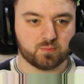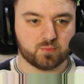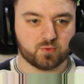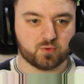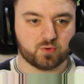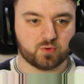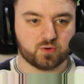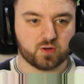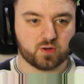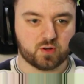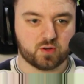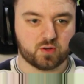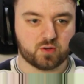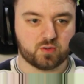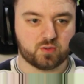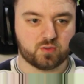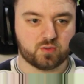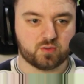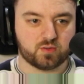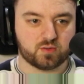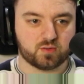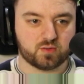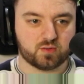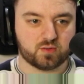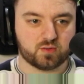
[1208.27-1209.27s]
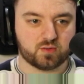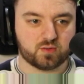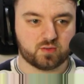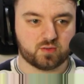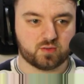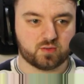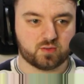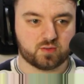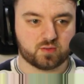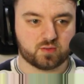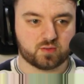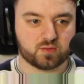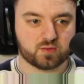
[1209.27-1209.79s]
More
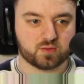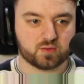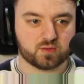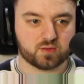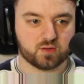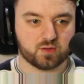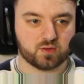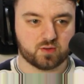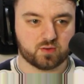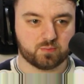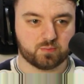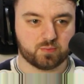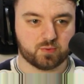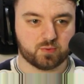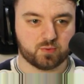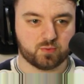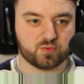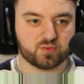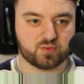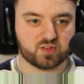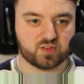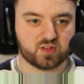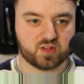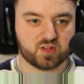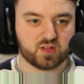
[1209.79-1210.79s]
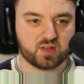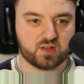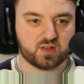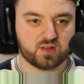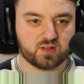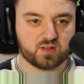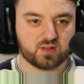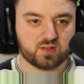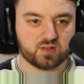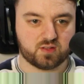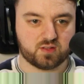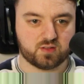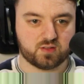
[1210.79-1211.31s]
houses along both
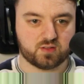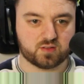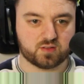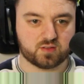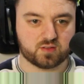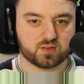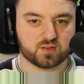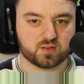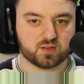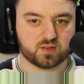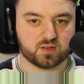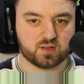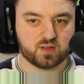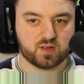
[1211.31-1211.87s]
sides.